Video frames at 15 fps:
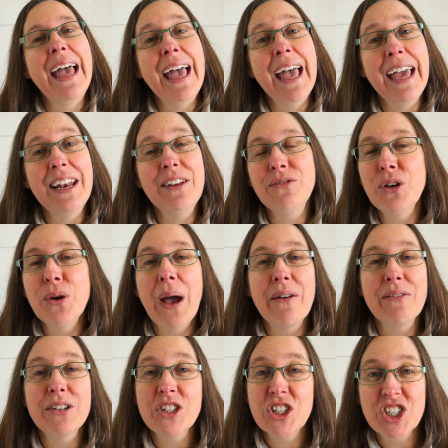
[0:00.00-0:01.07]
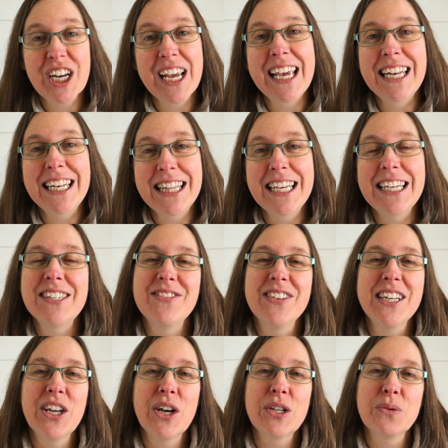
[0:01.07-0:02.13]
And if you haven't shared these
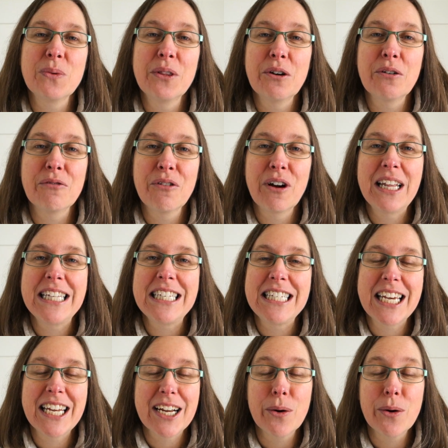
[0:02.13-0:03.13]
videos with your friends yet,